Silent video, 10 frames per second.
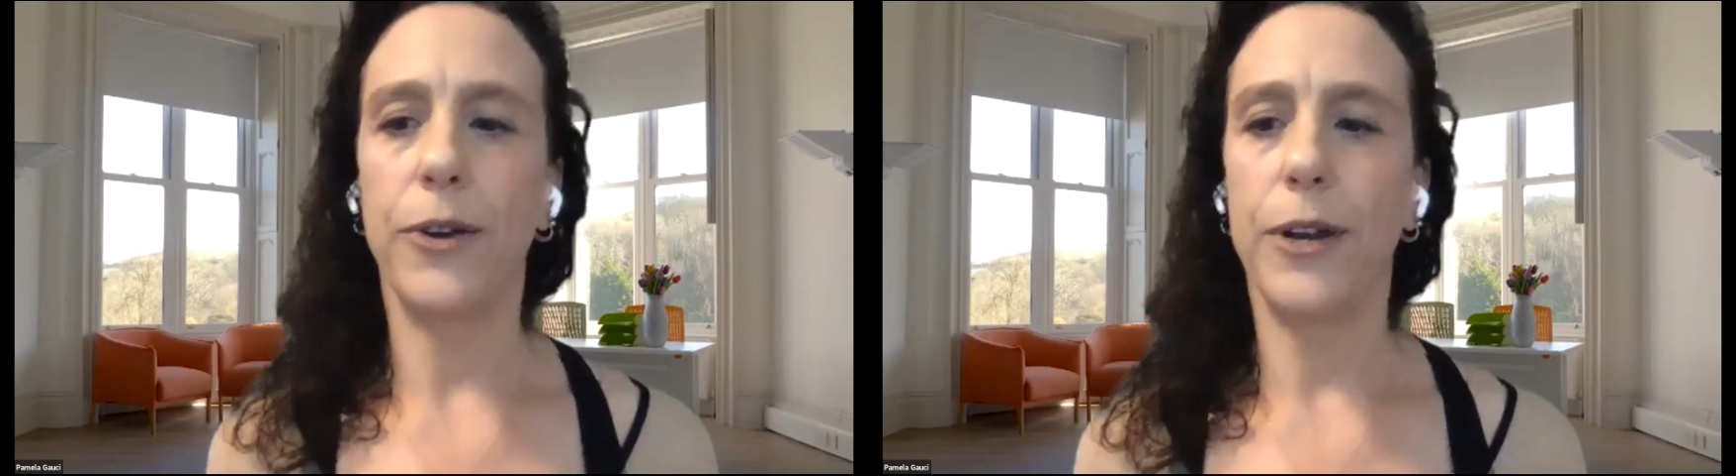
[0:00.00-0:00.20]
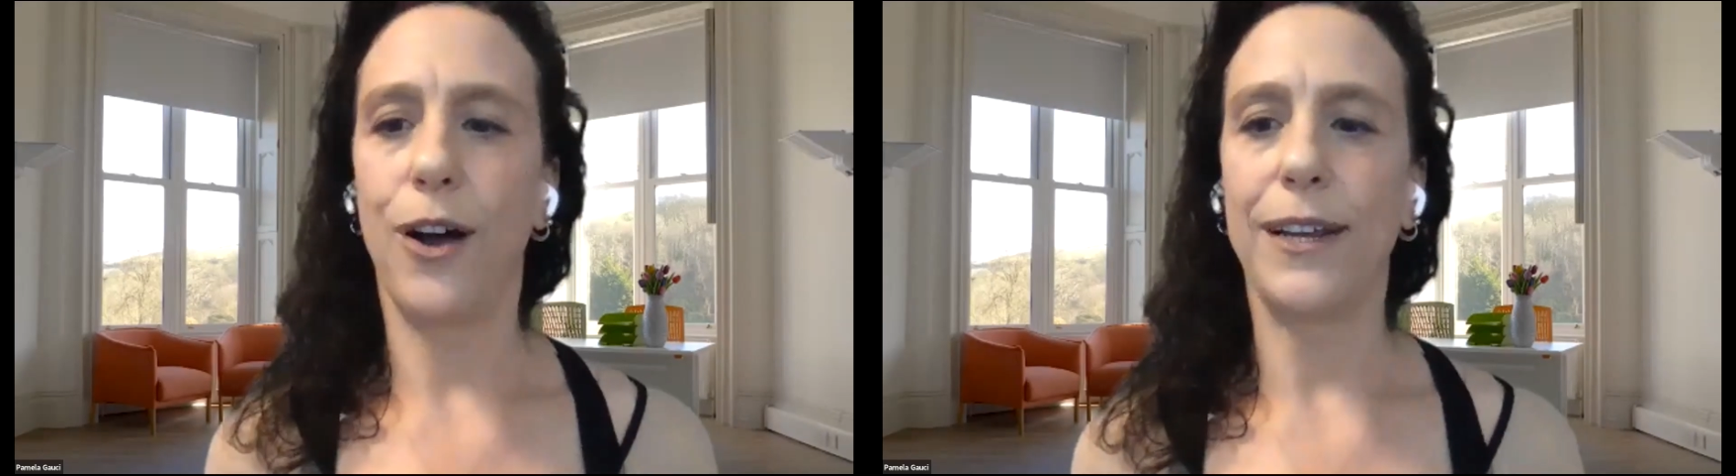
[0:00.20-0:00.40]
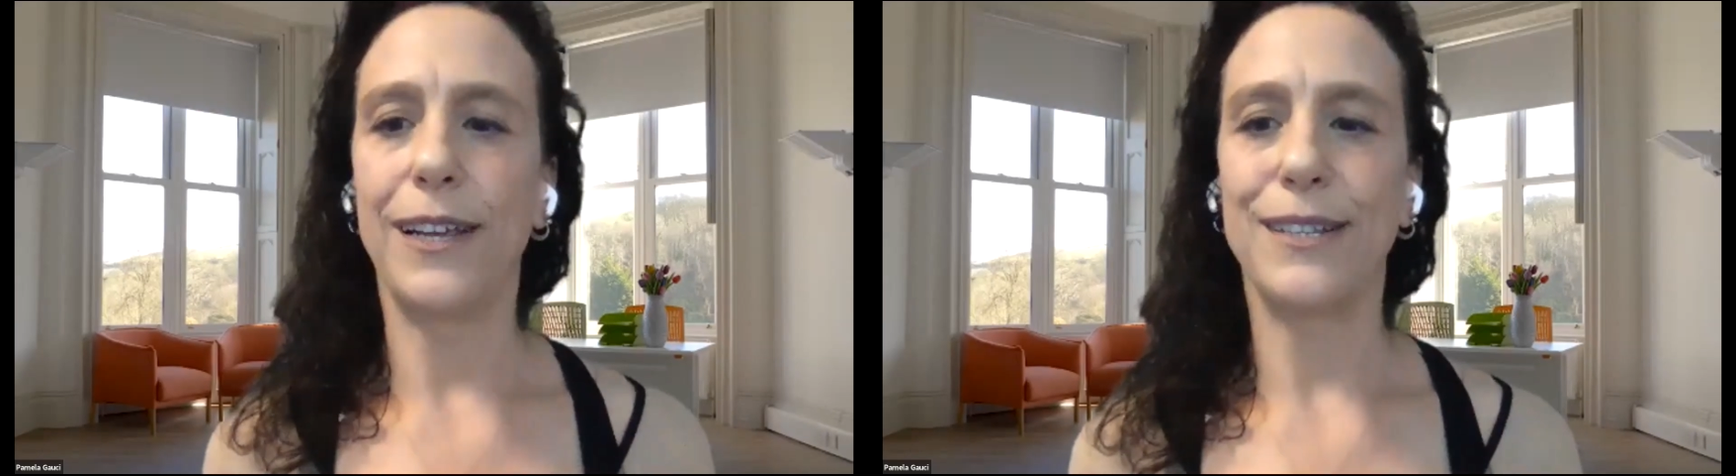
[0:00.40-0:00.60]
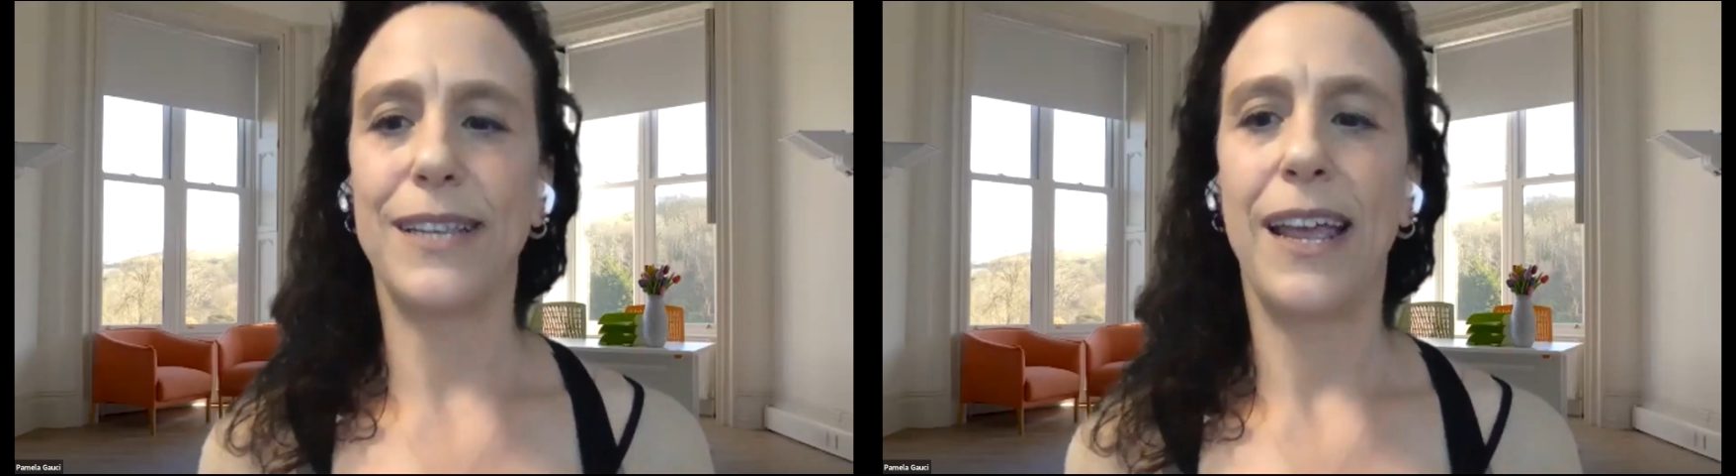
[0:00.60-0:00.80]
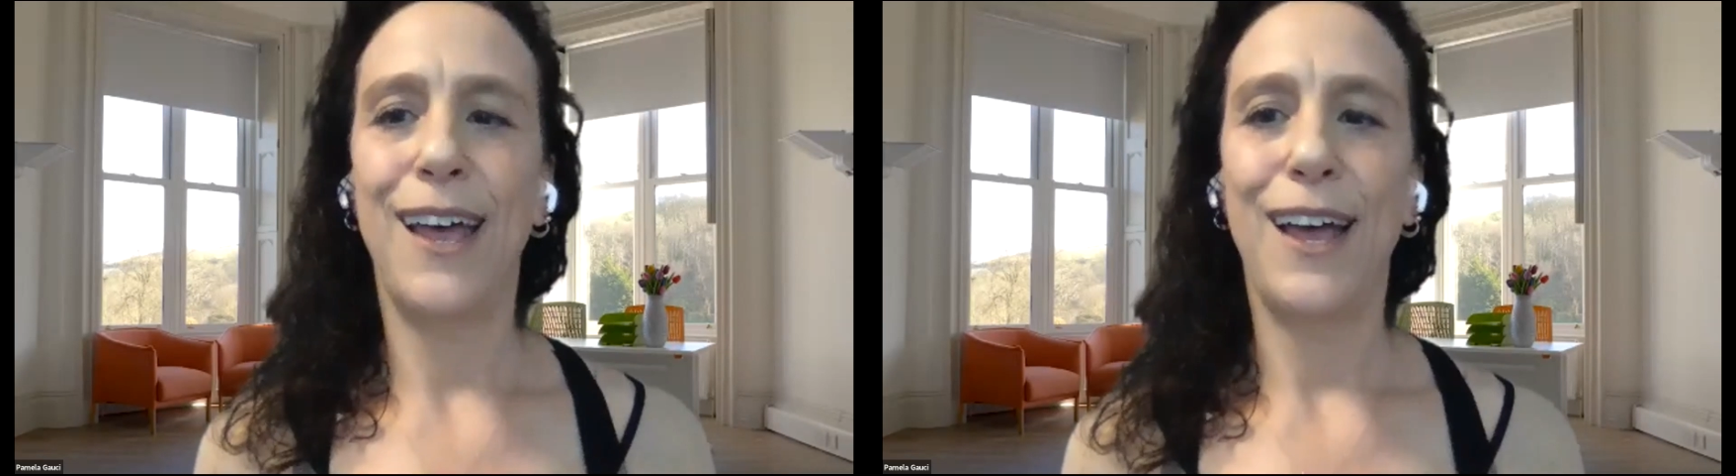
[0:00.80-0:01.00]
to audience
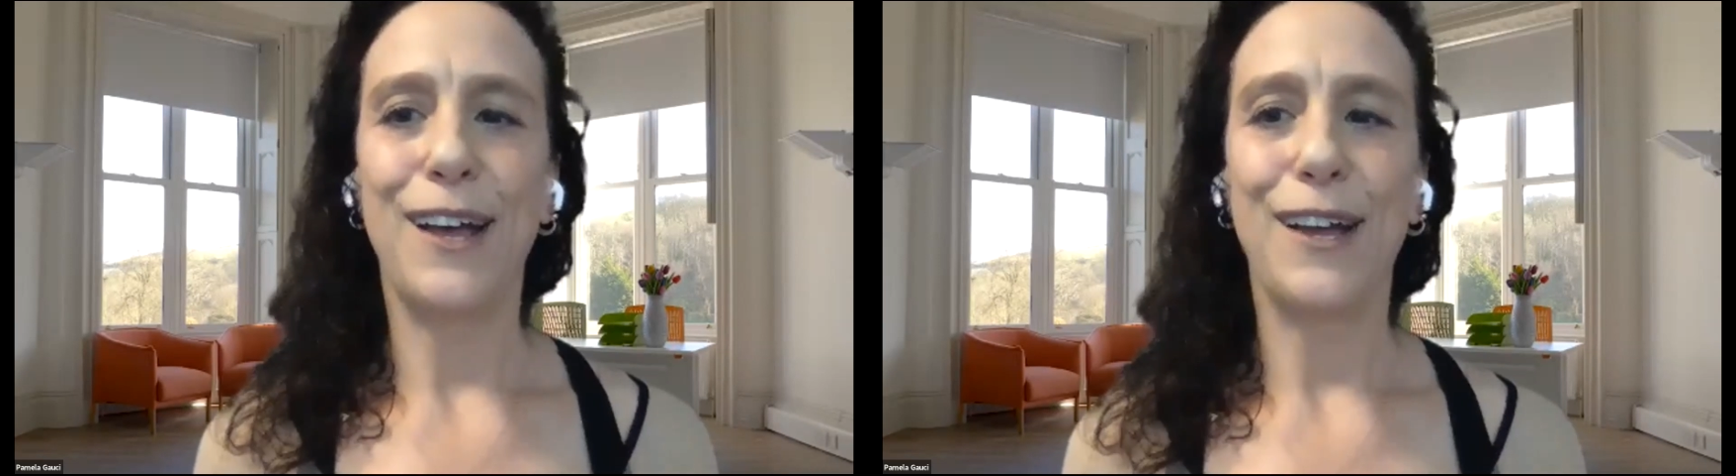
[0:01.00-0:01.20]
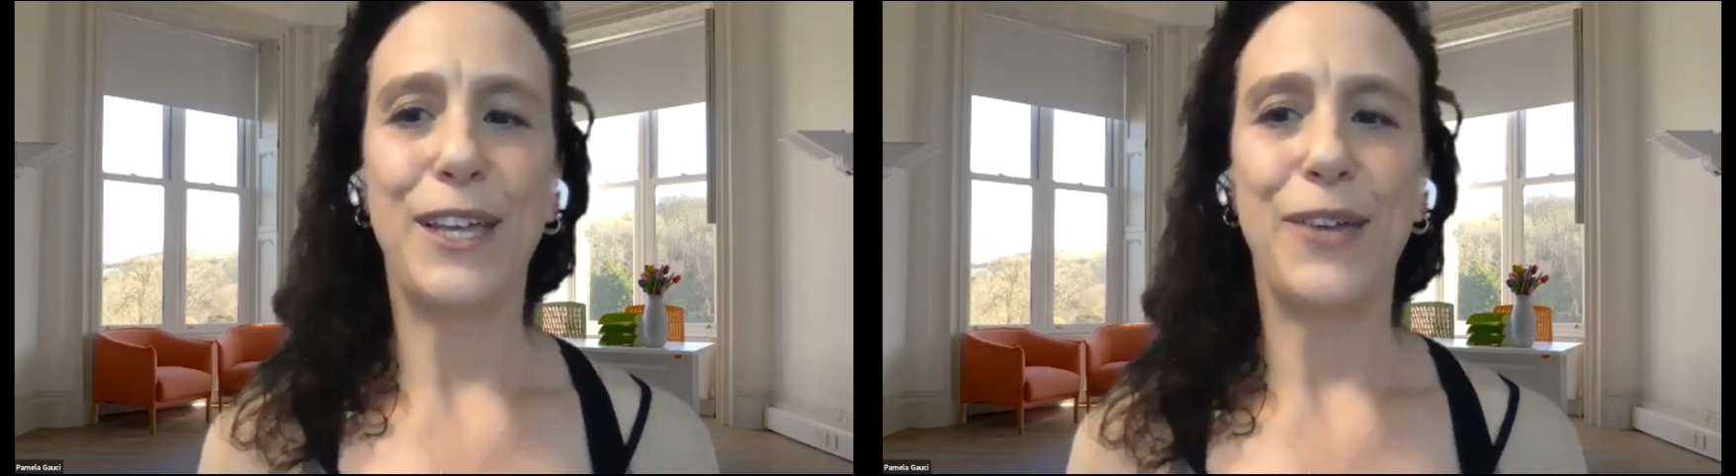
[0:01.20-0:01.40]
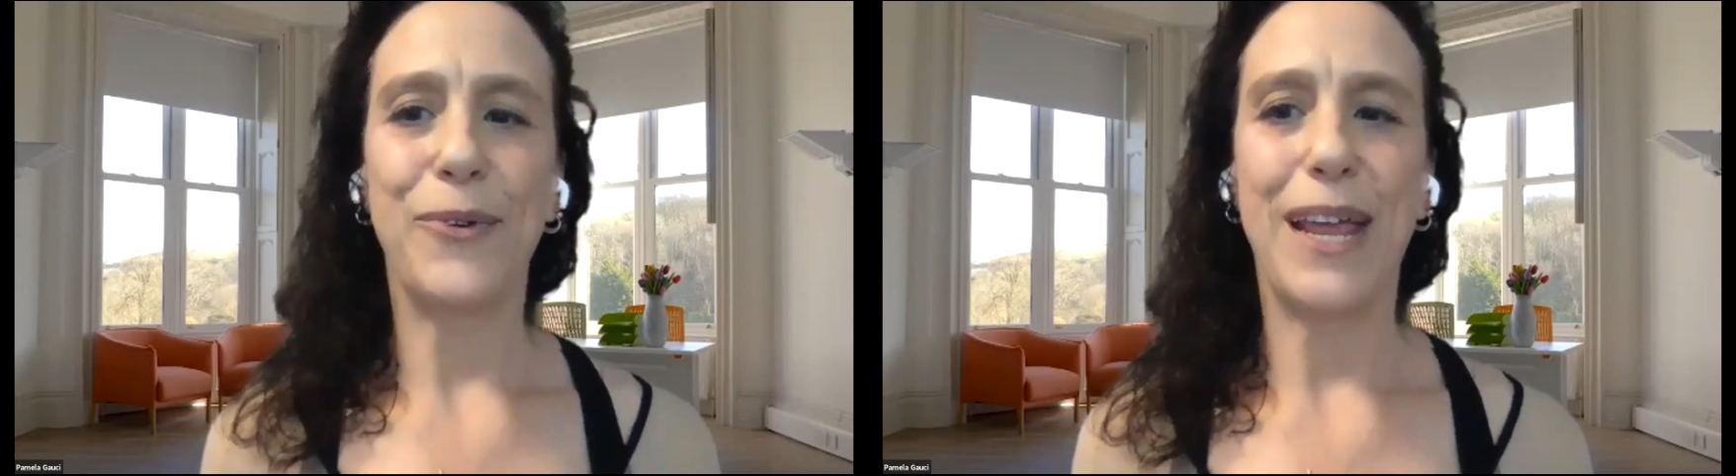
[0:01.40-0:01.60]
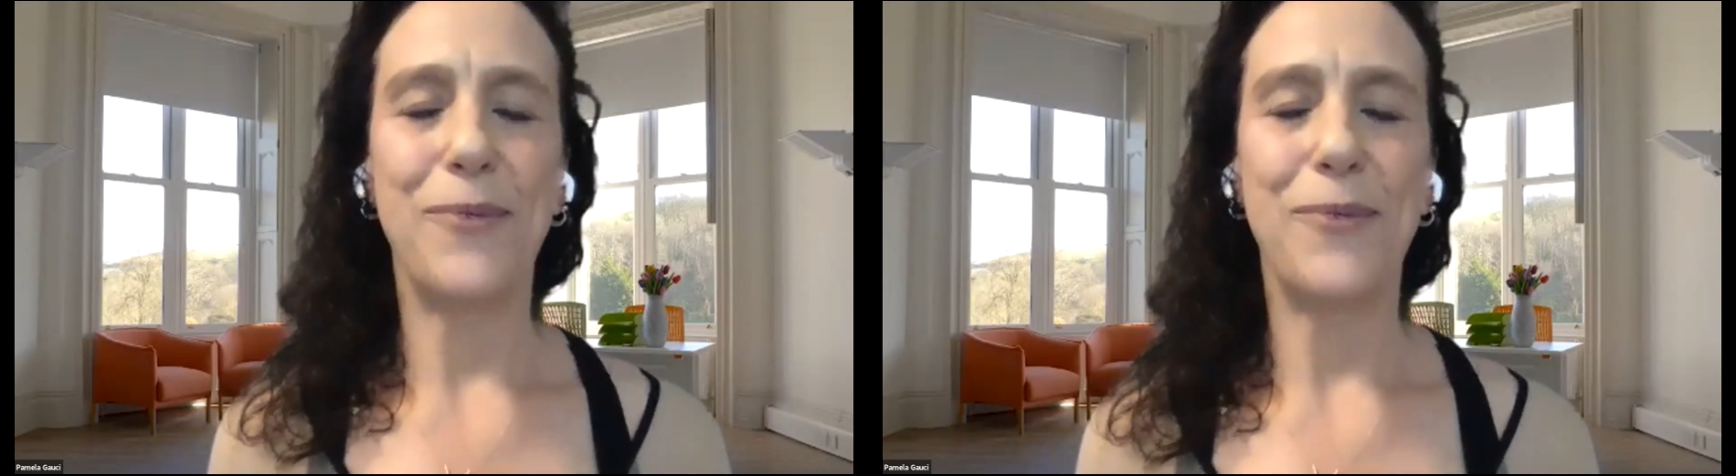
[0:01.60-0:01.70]
Q&A.